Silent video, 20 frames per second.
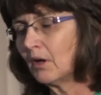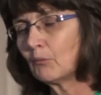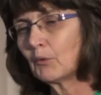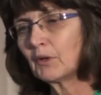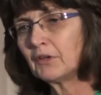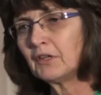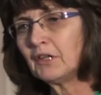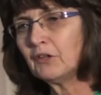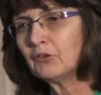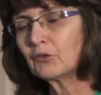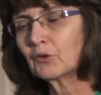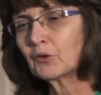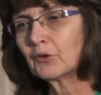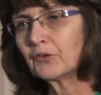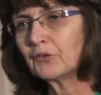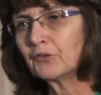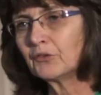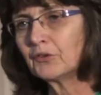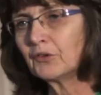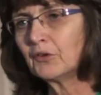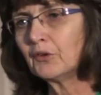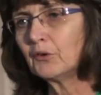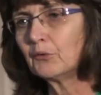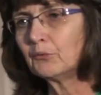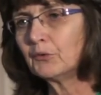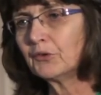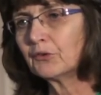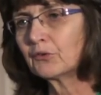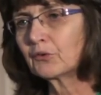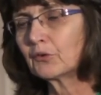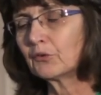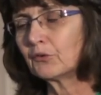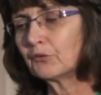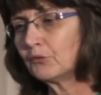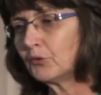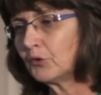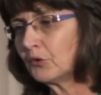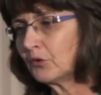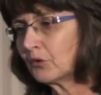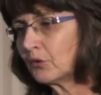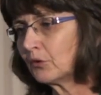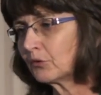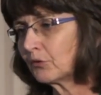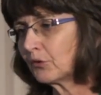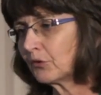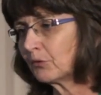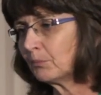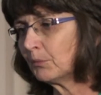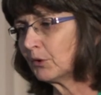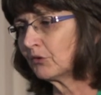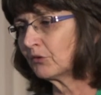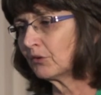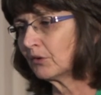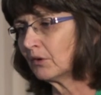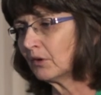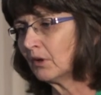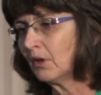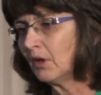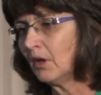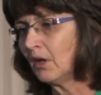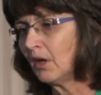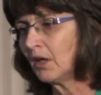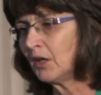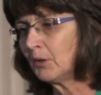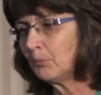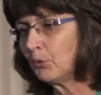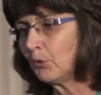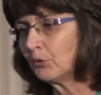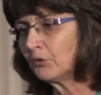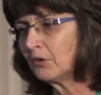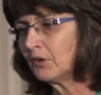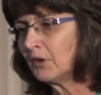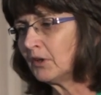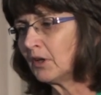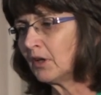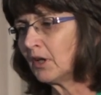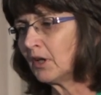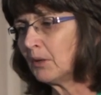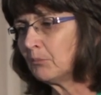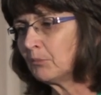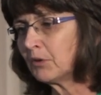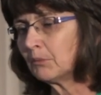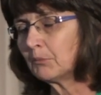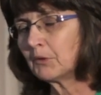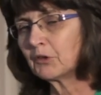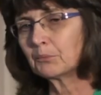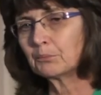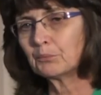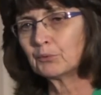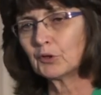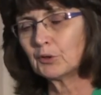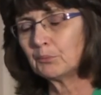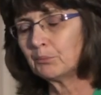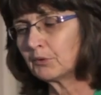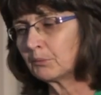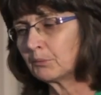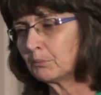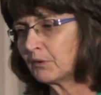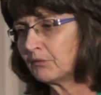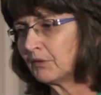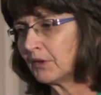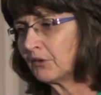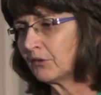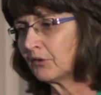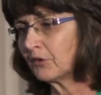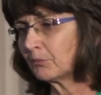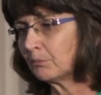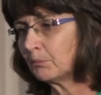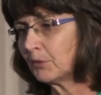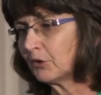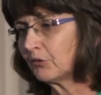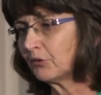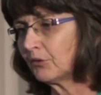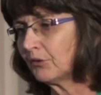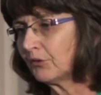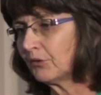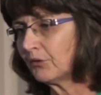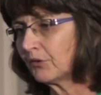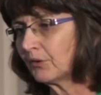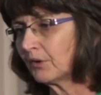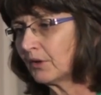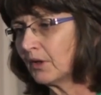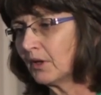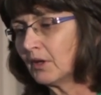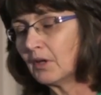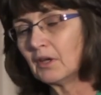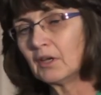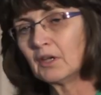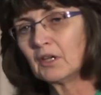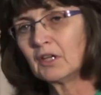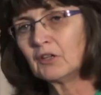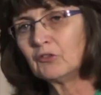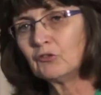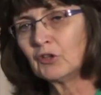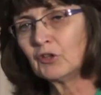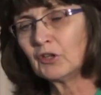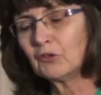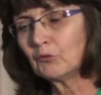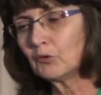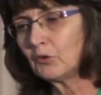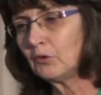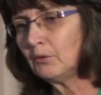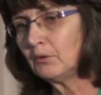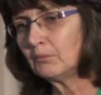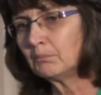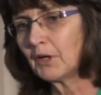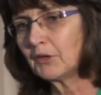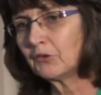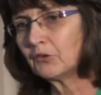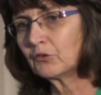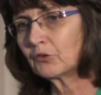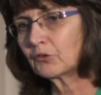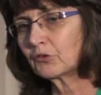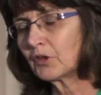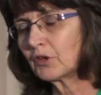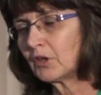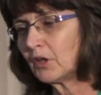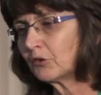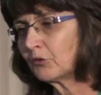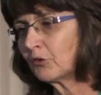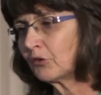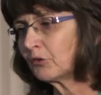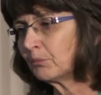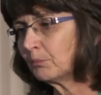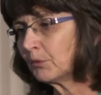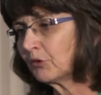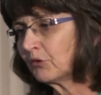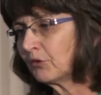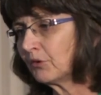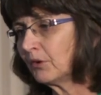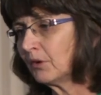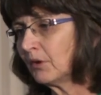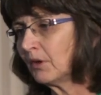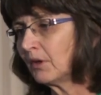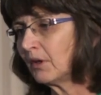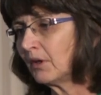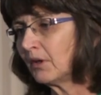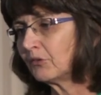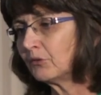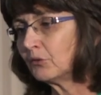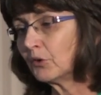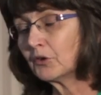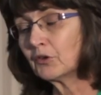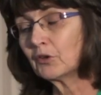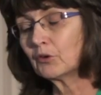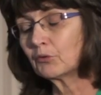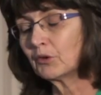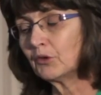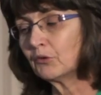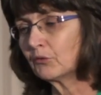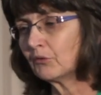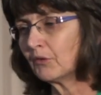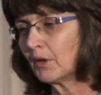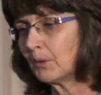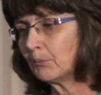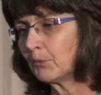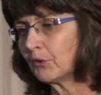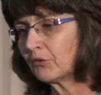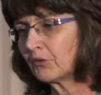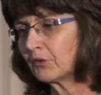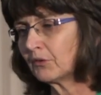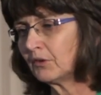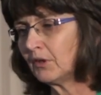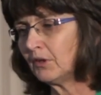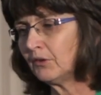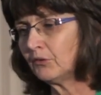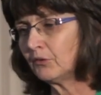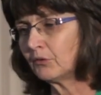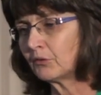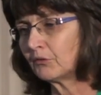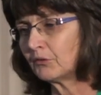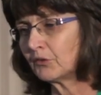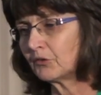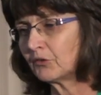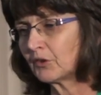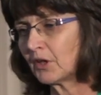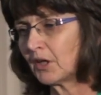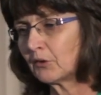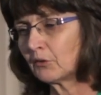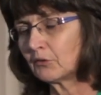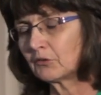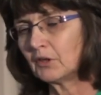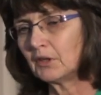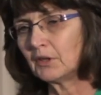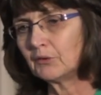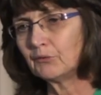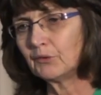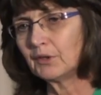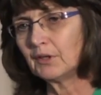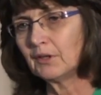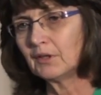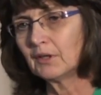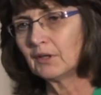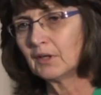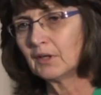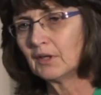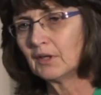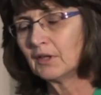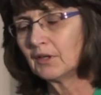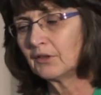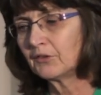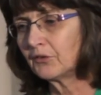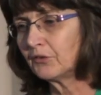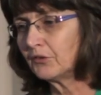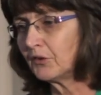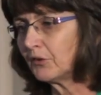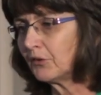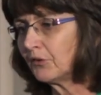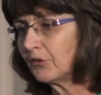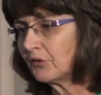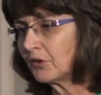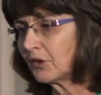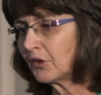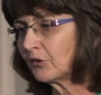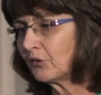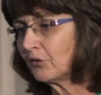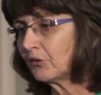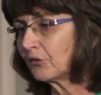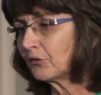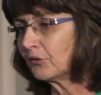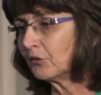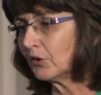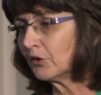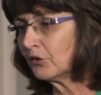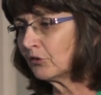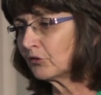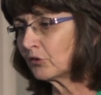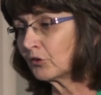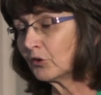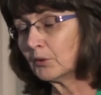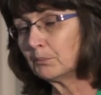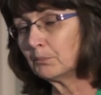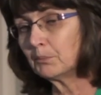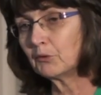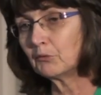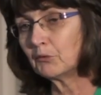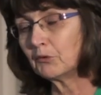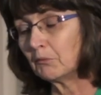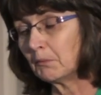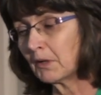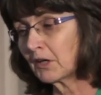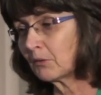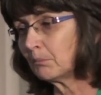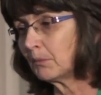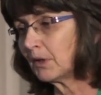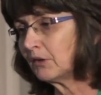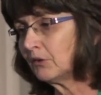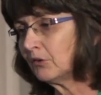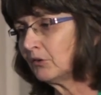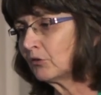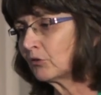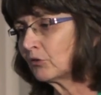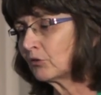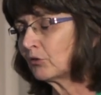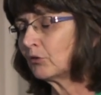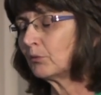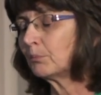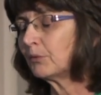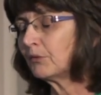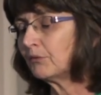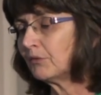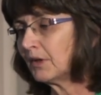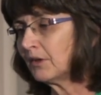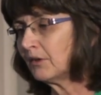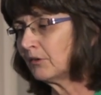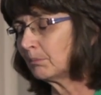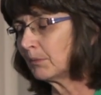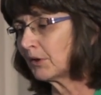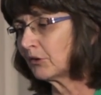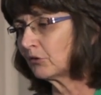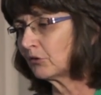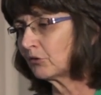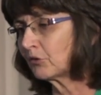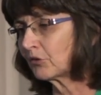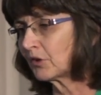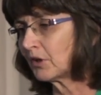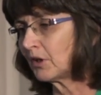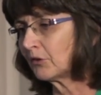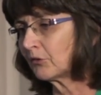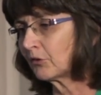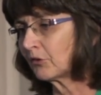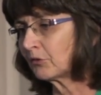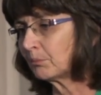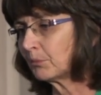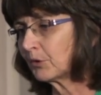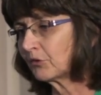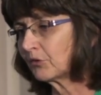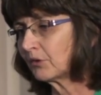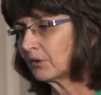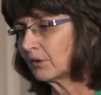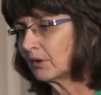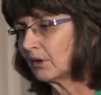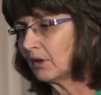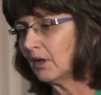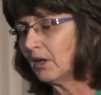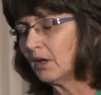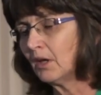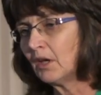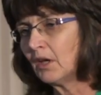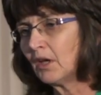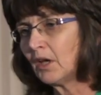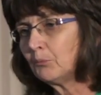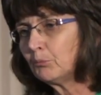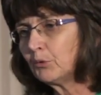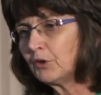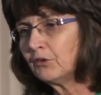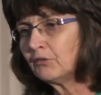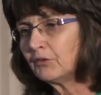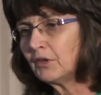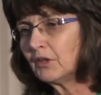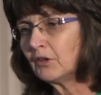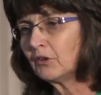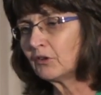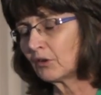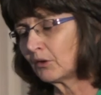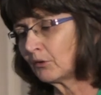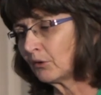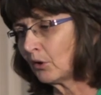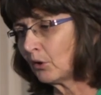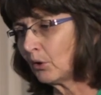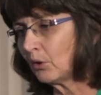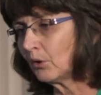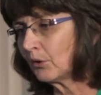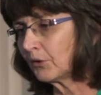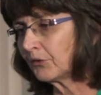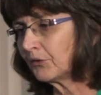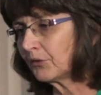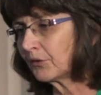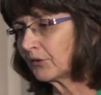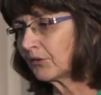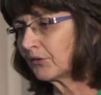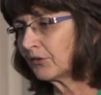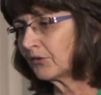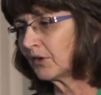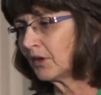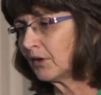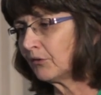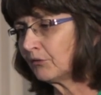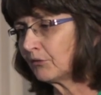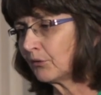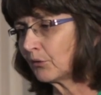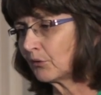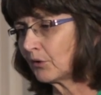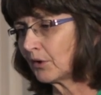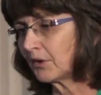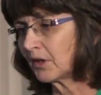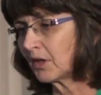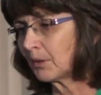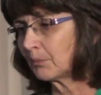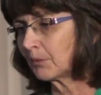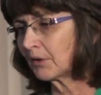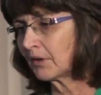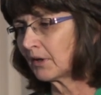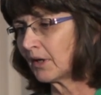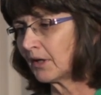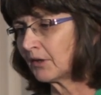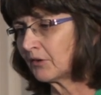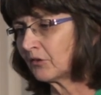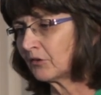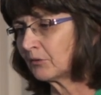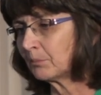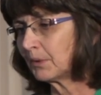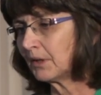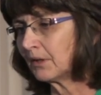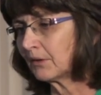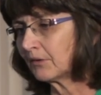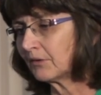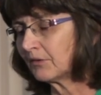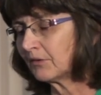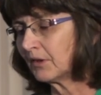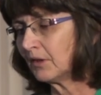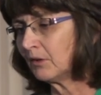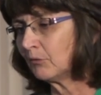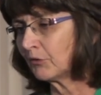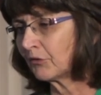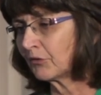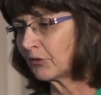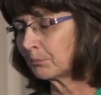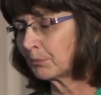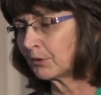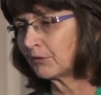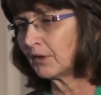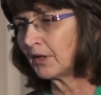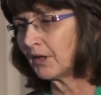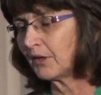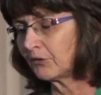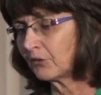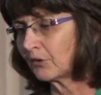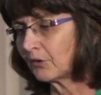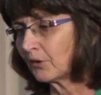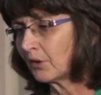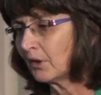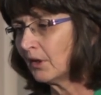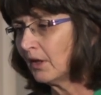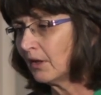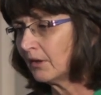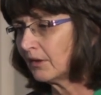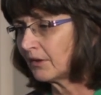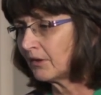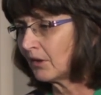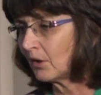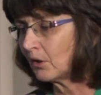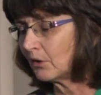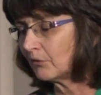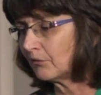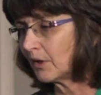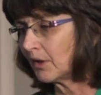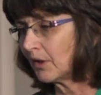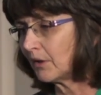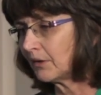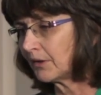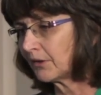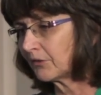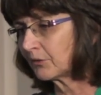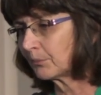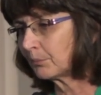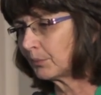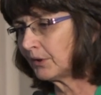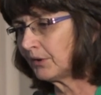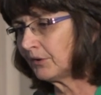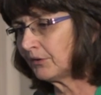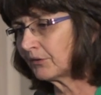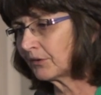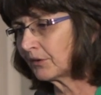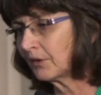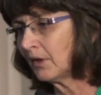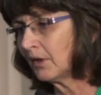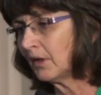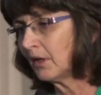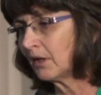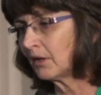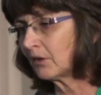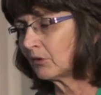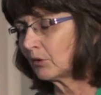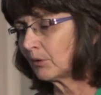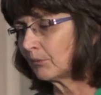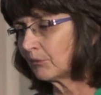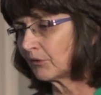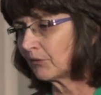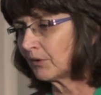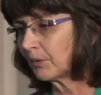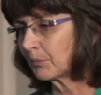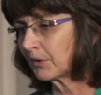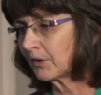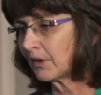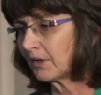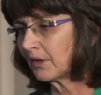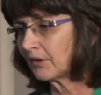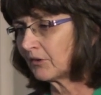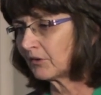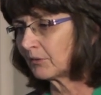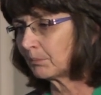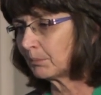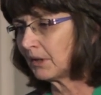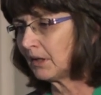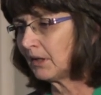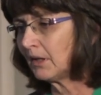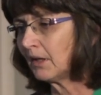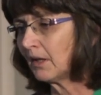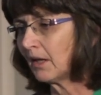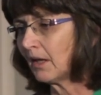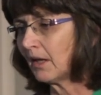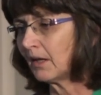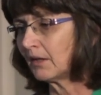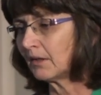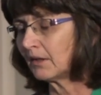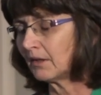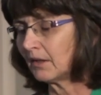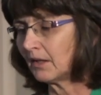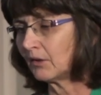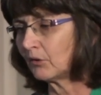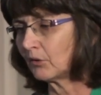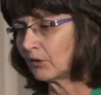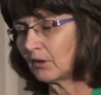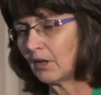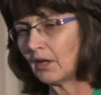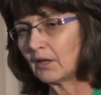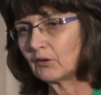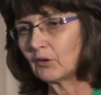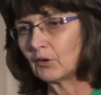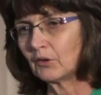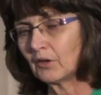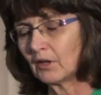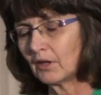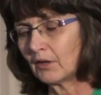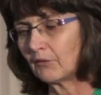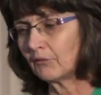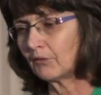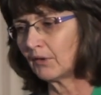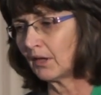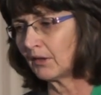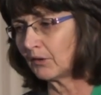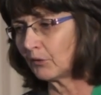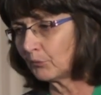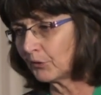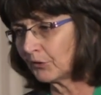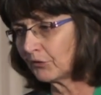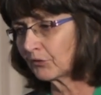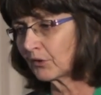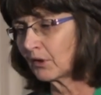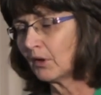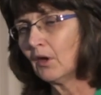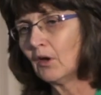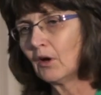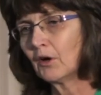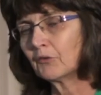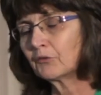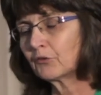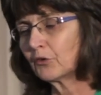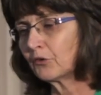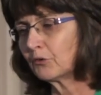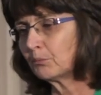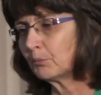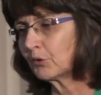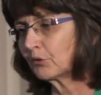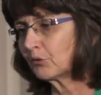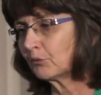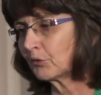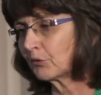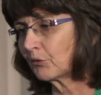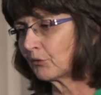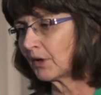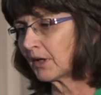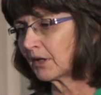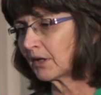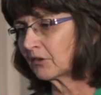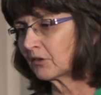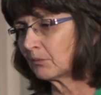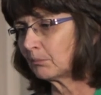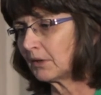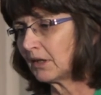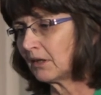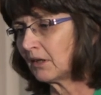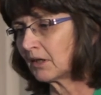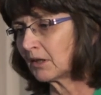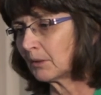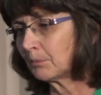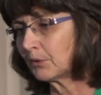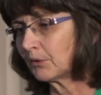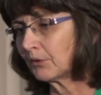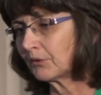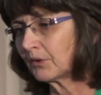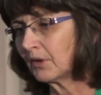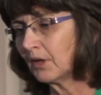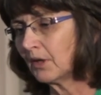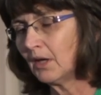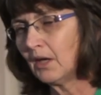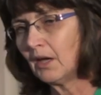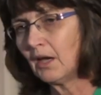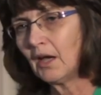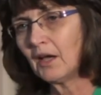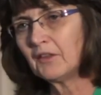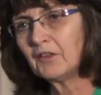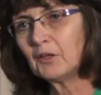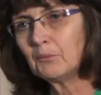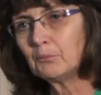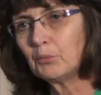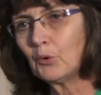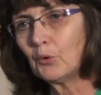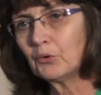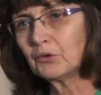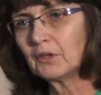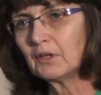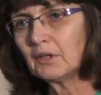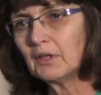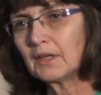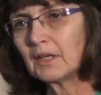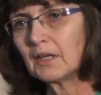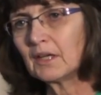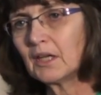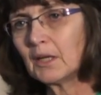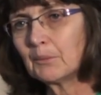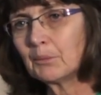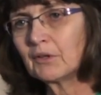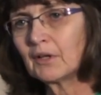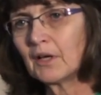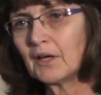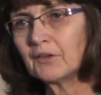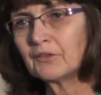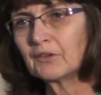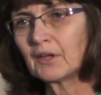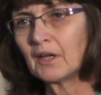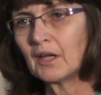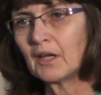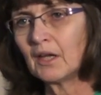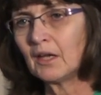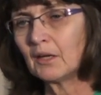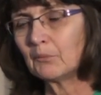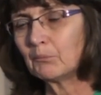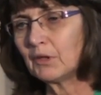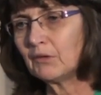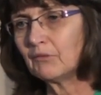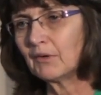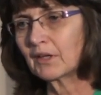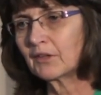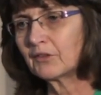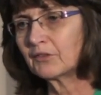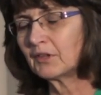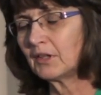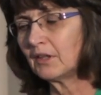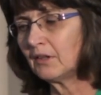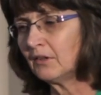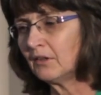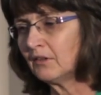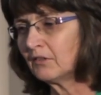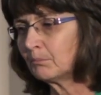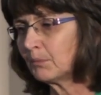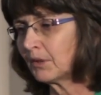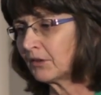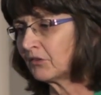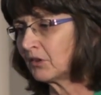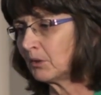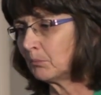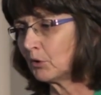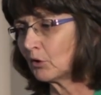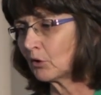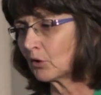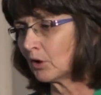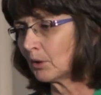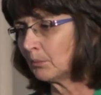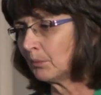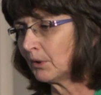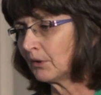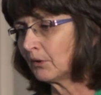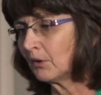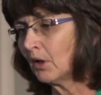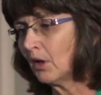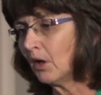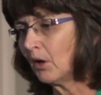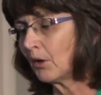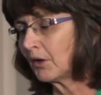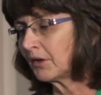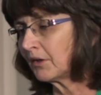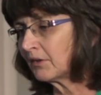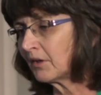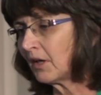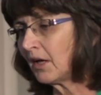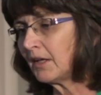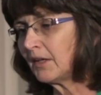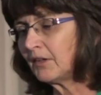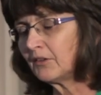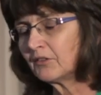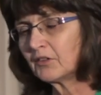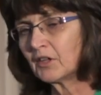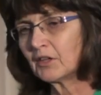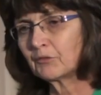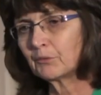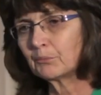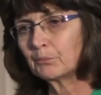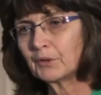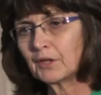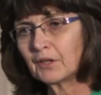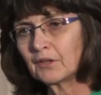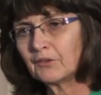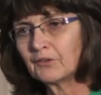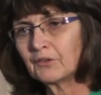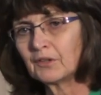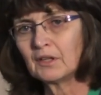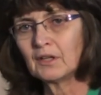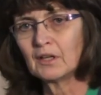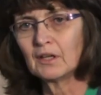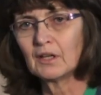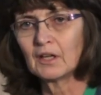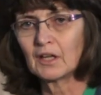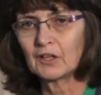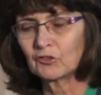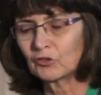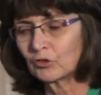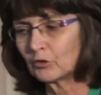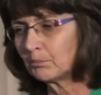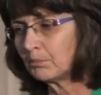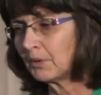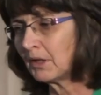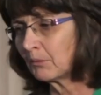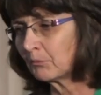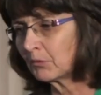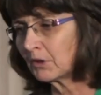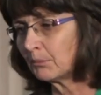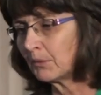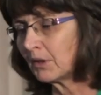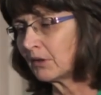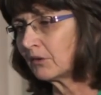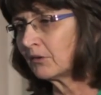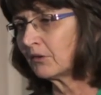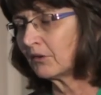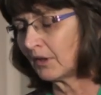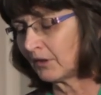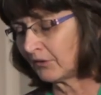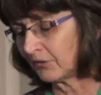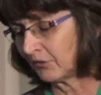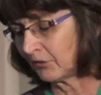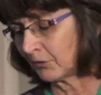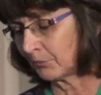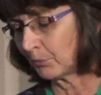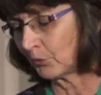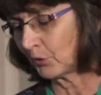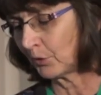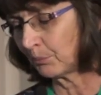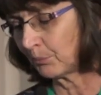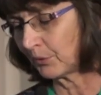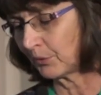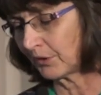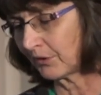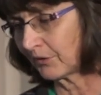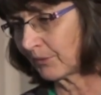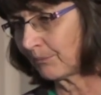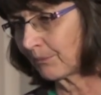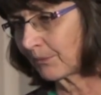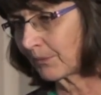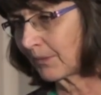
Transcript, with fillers: One needs to consider the risk of vertical transmission and, importantly, implement appropriate preventative measures. In general, mother-to-child transmission is not increased with amniocentesis or vaginal delivery. Caesarean section not, should not be recommended to prevent mother-to-child transmission. And breastfeeding is on the whole considered safe for chronic hepatitis B and C with the proviso that they are virally suppressed in terms of hepatitis B and they don't have, and the risk of transmission of cracked and bleeding nipples. And then importantly, hepatitis A and B vaccines plus immunoglobulin are entirely safe in pregnancy and should be implemented as is appropriate.